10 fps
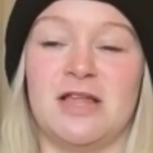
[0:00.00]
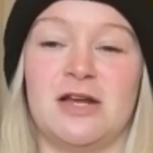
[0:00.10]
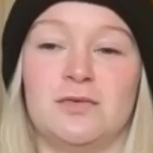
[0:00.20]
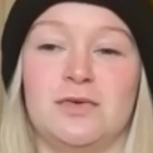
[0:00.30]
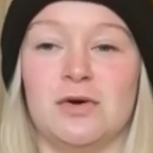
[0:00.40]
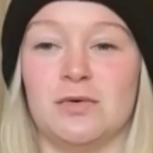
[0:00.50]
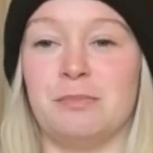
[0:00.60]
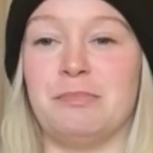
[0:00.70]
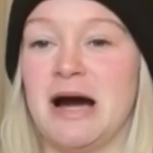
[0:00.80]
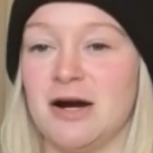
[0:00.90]
they don't know
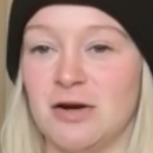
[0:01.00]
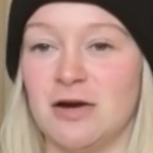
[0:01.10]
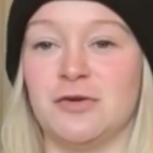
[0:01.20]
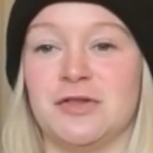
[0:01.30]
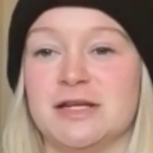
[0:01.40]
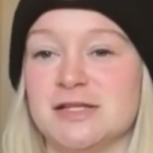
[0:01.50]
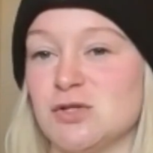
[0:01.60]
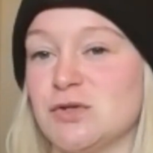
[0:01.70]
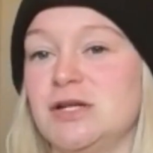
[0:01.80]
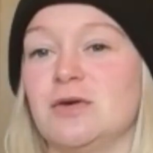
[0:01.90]
the background or the
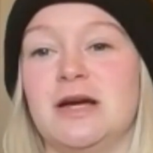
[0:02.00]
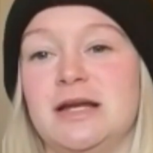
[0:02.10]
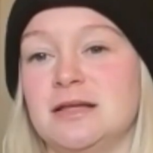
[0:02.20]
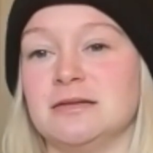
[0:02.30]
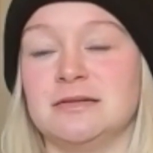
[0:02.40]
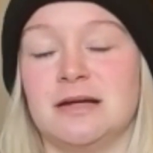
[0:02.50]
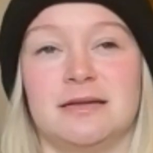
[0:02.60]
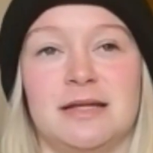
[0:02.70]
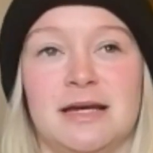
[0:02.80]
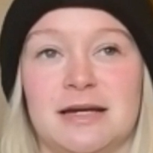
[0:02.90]
history or anything like
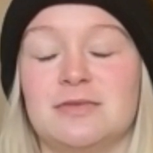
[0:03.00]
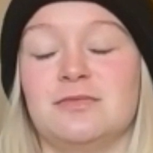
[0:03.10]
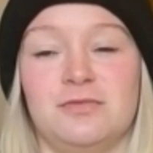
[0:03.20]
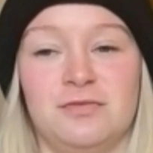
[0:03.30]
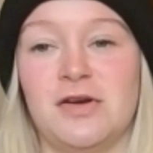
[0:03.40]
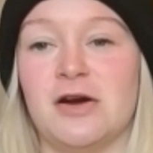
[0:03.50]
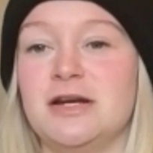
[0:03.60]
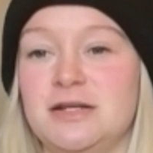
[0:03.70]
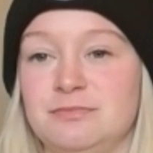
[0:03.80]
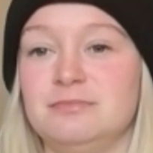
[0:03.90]
that, they get
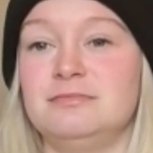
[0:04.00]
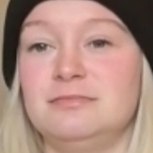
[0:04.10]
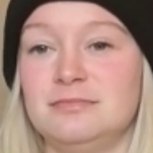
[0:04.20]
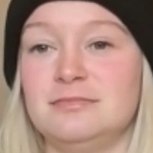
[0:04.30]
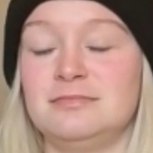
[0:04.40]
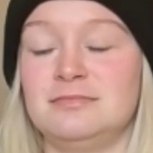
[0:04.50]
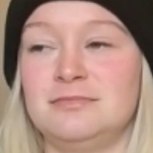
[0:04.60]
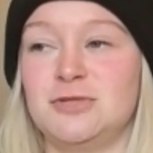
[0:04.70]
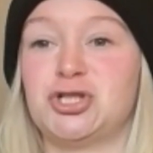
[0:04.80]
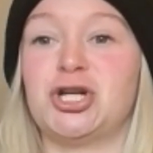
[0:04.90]
very
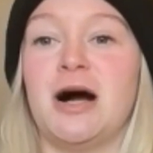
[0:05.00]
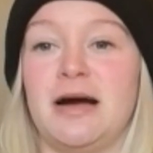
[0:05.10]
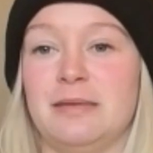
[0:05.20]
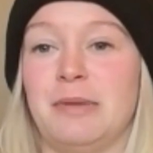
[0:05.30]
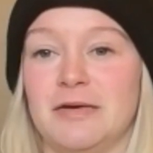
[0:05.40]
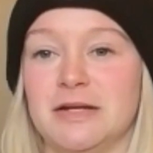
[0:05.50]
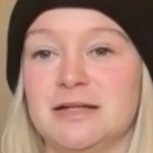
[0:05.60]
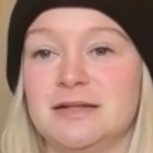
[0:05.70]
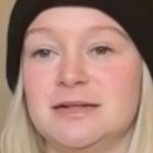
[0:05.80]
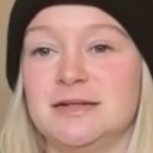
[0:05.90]
shy about
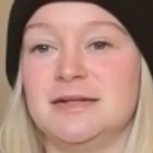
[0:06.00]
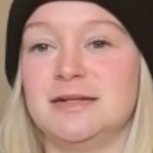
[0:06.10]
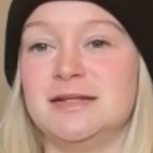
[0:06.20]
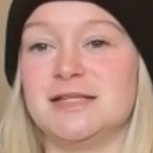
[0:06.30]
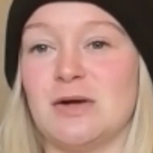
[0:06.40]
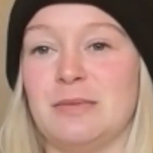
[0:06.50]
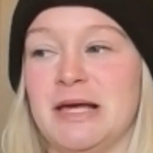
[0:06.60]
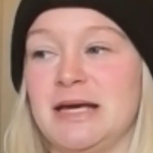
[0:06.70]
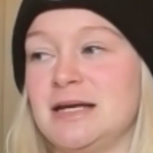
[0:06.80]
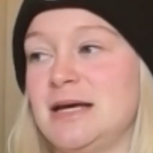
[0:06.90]
it. And so I'm
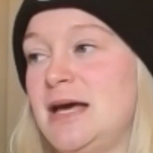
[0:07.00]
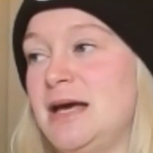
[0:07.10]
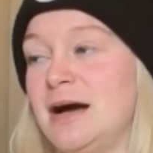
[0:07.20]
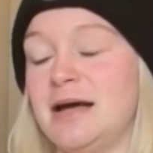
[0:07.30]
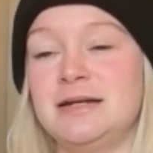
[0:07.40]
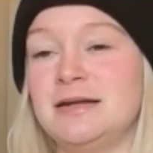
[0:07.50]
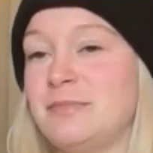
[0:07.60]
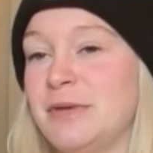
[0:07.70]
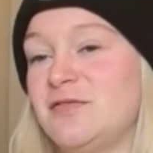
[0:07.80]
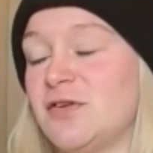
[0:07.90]
like, hey, I didn't
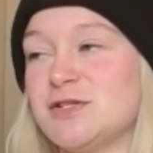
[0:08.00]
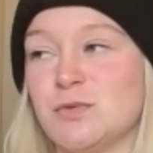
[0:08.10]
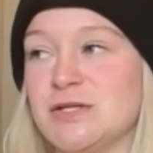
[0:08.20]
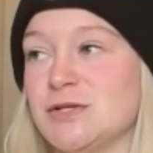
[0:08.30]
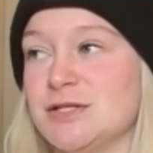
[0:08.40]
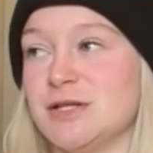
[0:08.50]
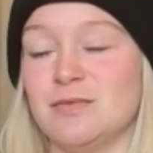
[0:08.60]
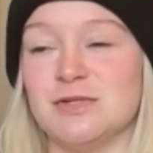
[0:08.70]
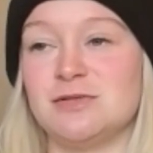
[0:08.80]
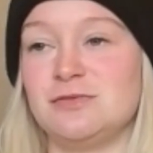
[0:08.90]
have my first oyster until I
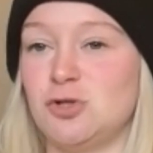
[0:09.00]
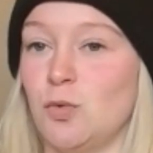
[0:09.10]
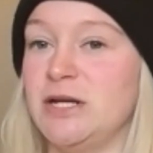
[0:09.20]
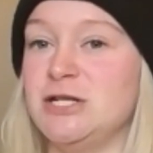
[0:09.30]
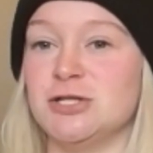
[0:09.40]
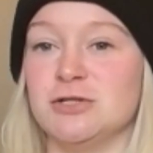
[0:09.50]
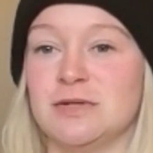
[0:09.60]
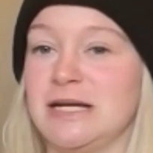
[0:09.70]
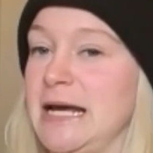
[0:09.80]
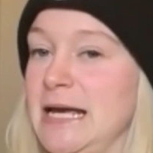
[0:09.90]
was
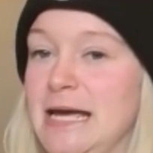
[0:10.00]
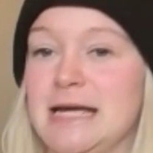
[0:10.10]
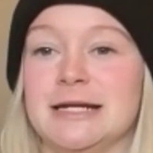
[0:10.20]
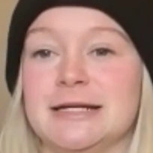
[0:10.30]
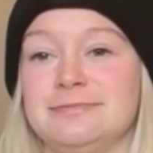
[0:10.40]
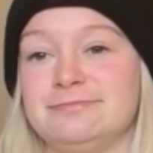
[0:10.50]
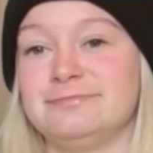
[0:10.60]
22 and I hated it.